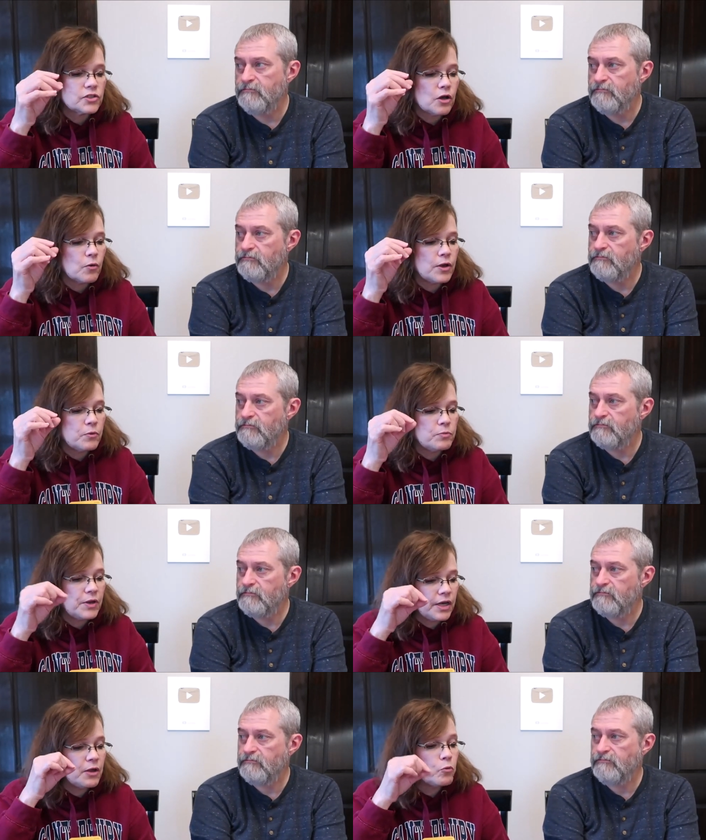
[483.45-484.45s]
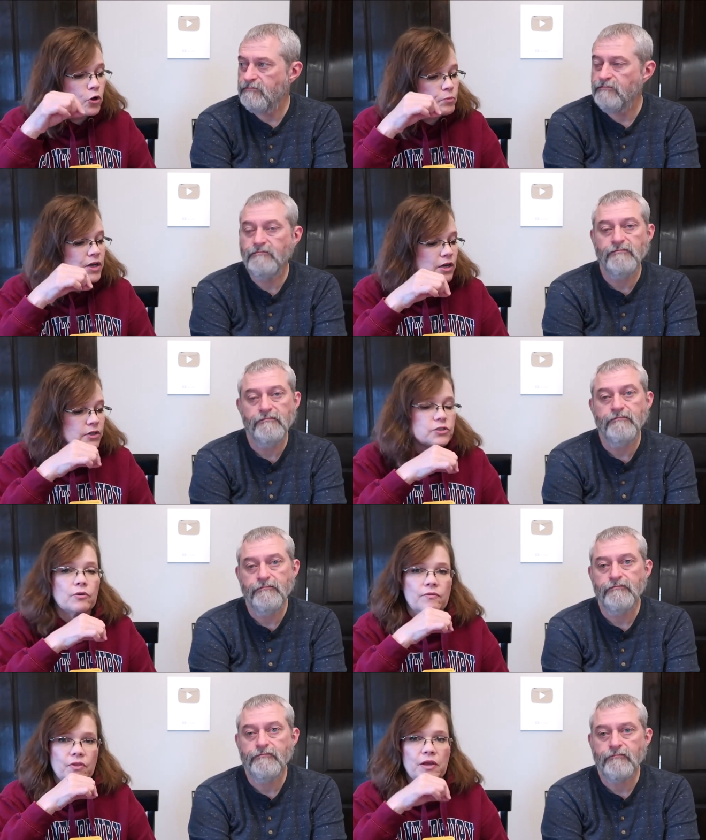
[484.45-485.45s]
Speaker 1: so it would be it would be
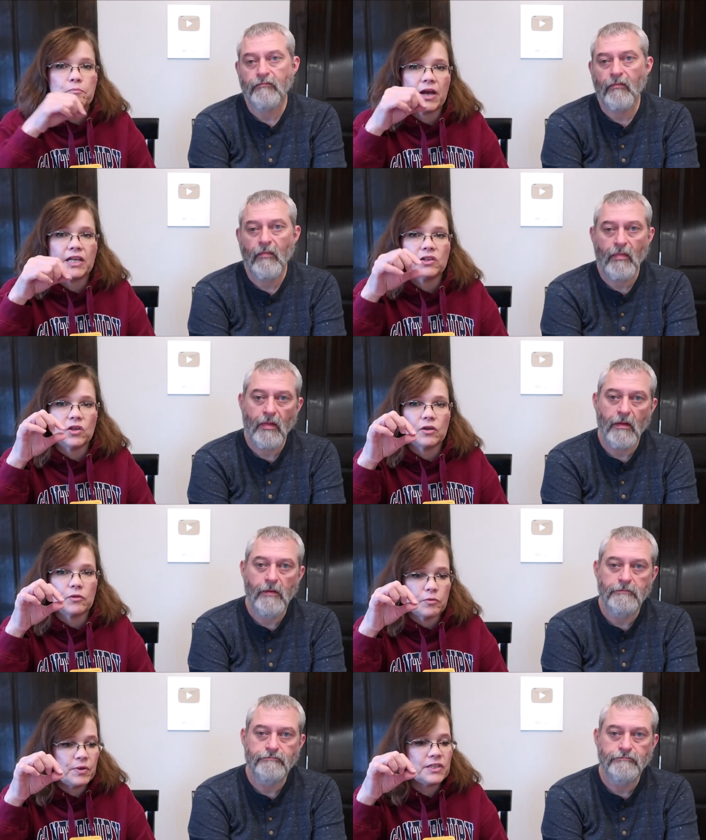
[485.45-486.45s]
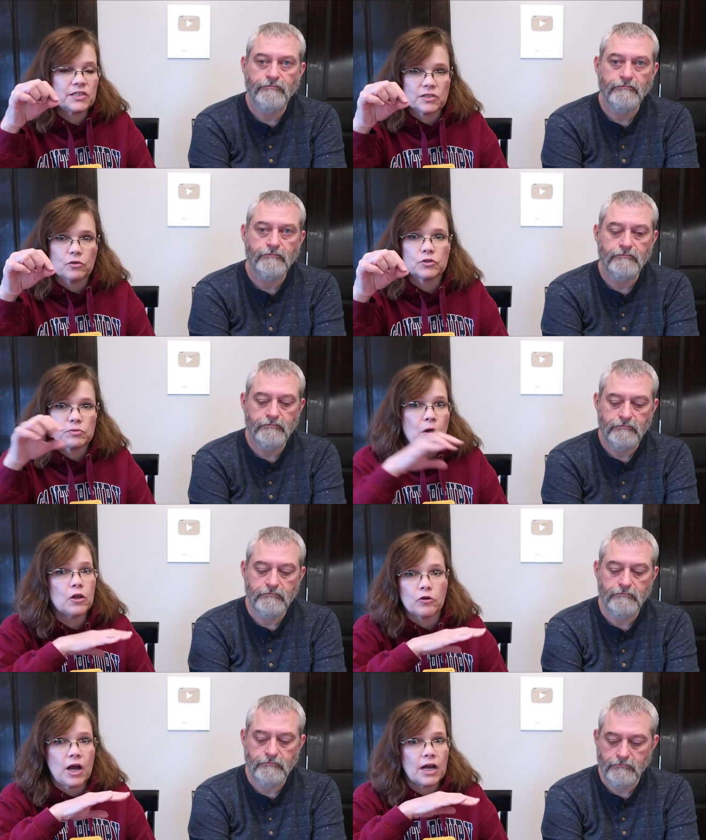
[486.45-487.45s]
nicer if they made the the pieces a little
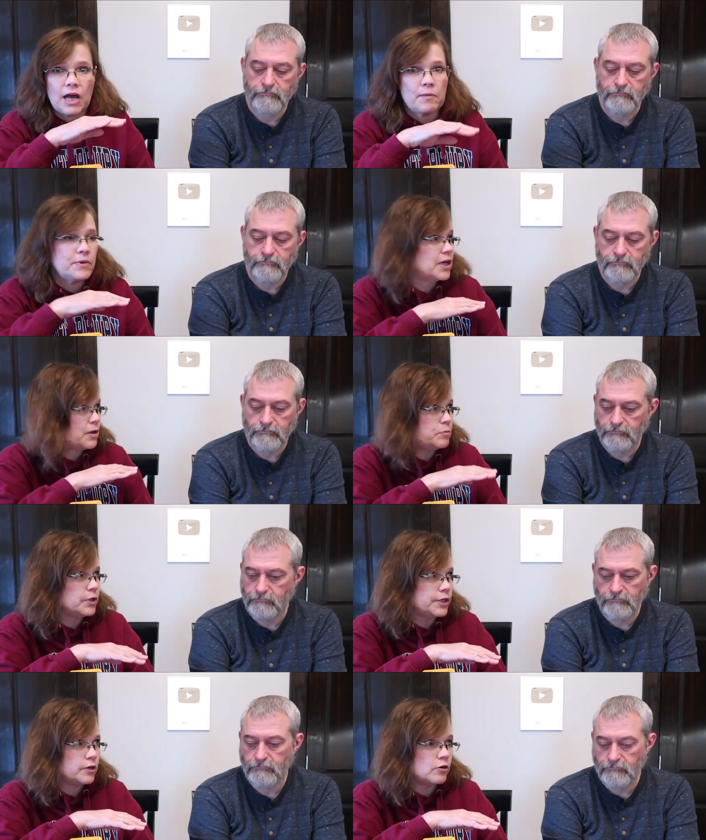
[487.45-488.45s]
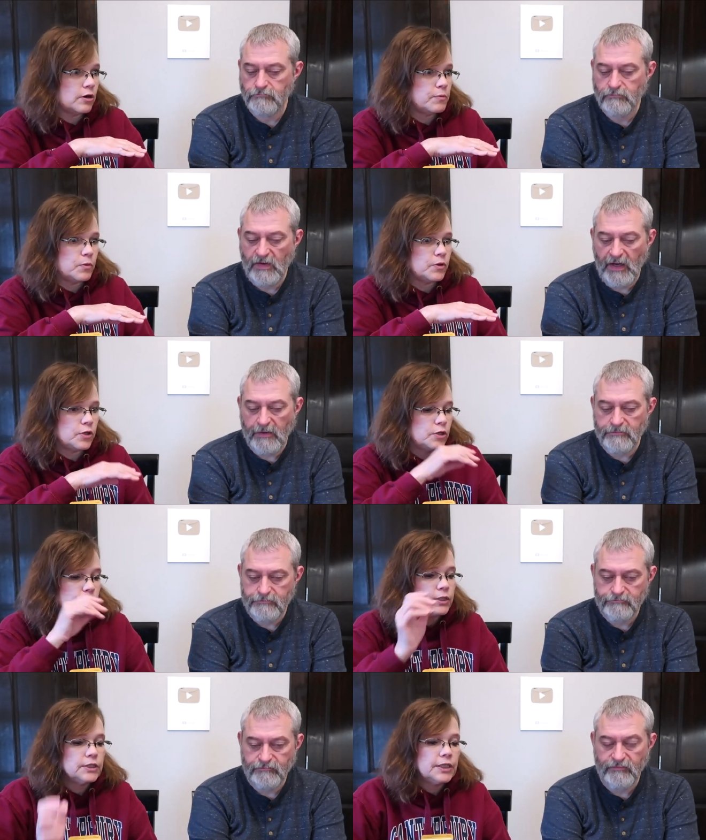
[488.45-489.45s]
smaller I, am in complete agreement yeah. with
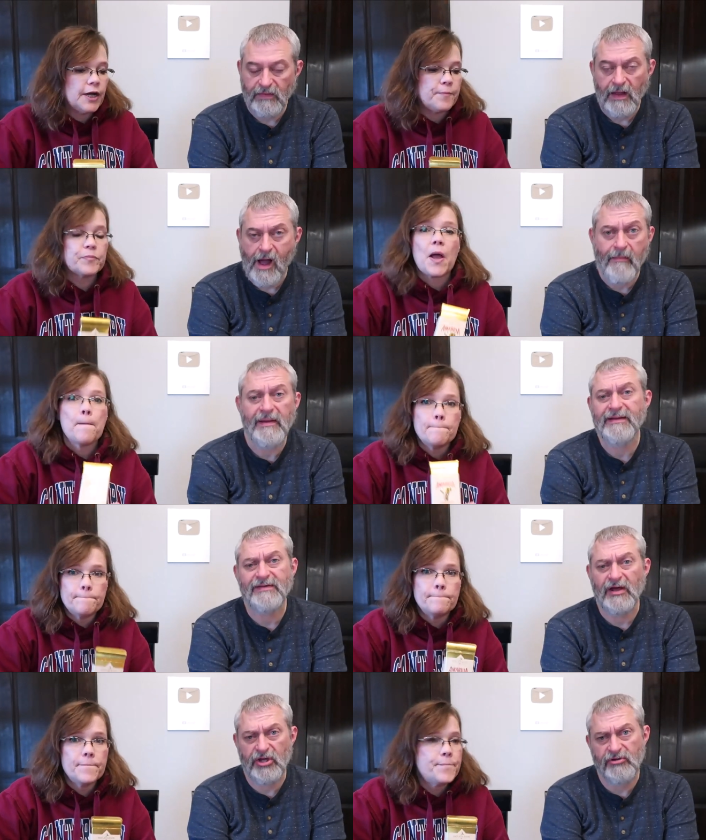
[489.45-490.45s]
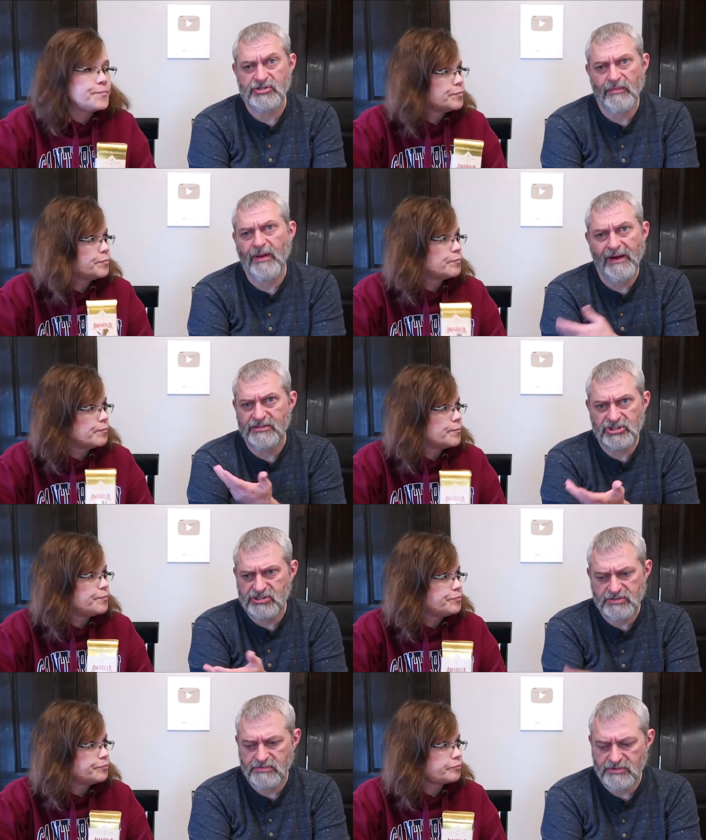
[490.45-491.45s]
Speaker 2: you um, i mean it's not a huge complaint it's
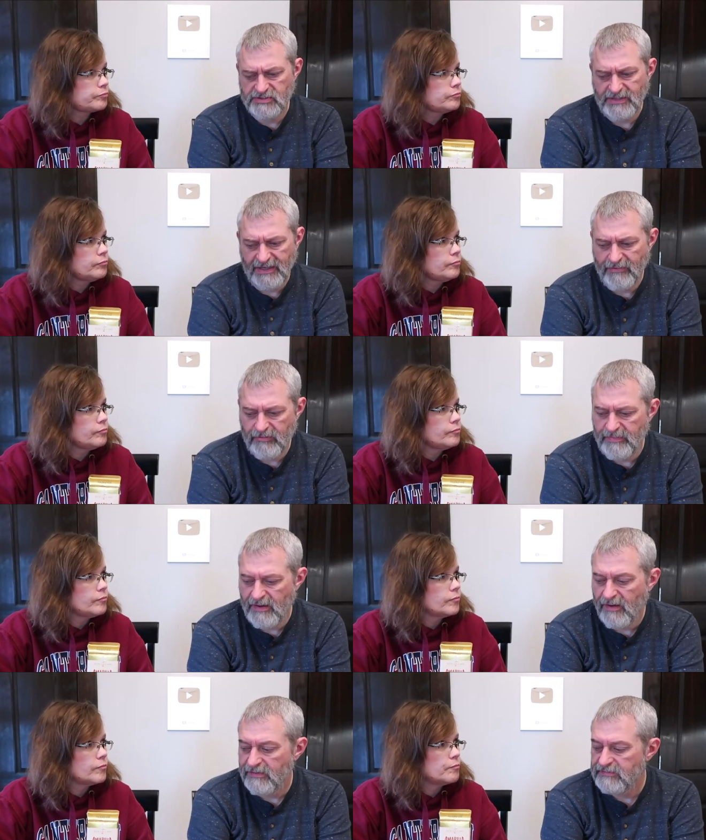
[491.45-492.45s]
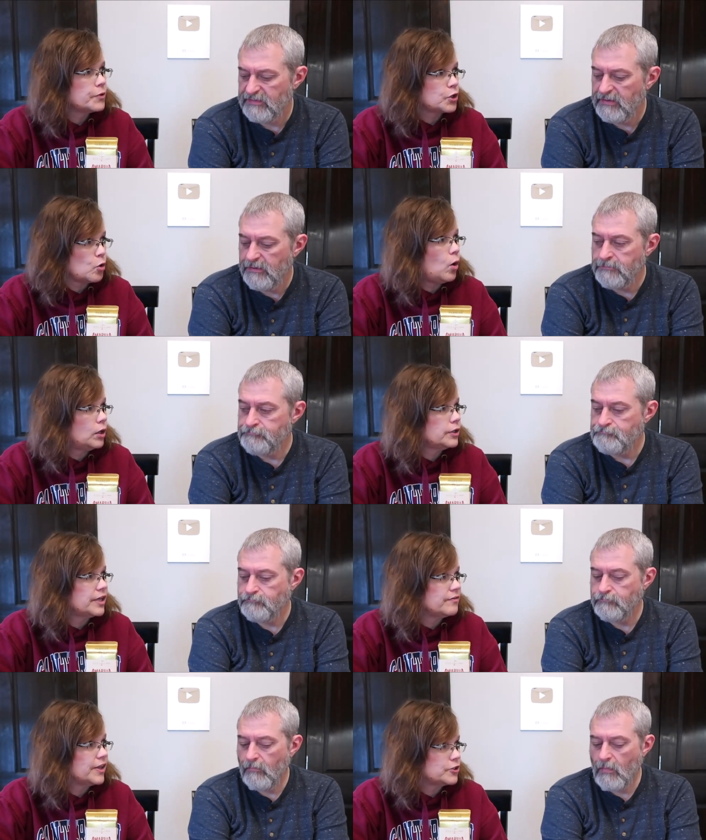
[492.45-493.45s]
just just saying it would be nice but the
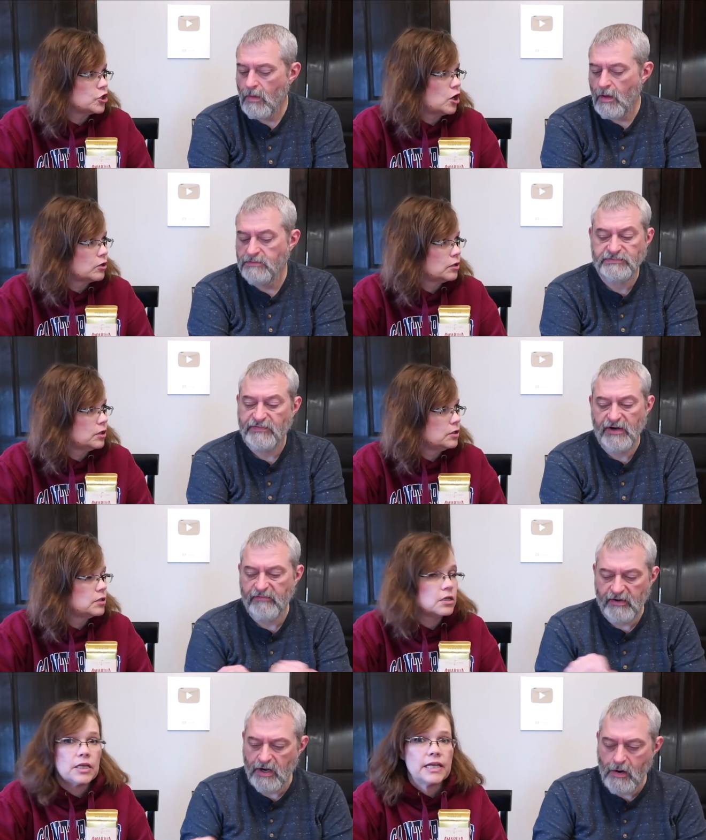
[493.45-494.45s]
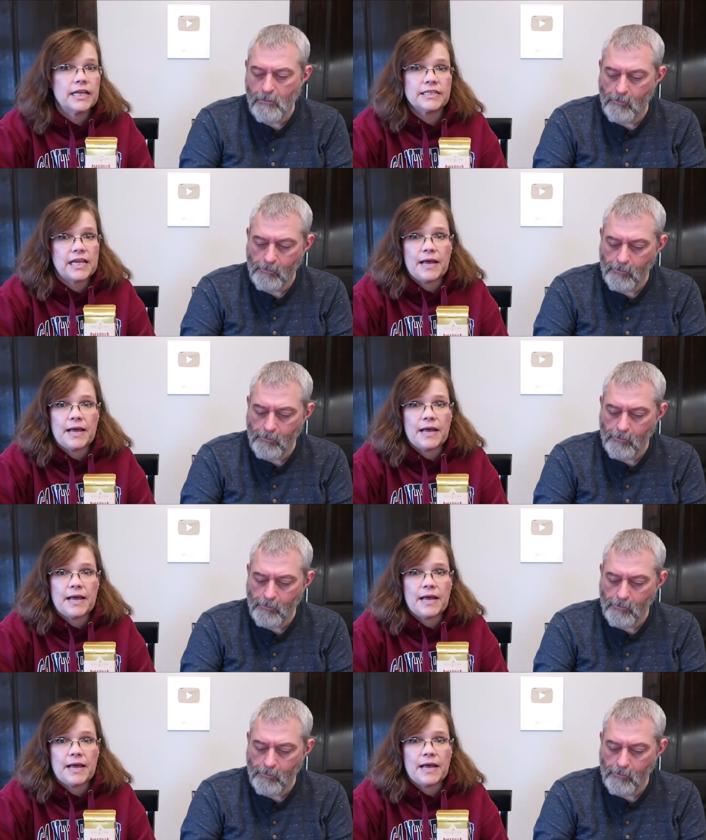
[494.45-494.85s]
quality of that chocolate very very good is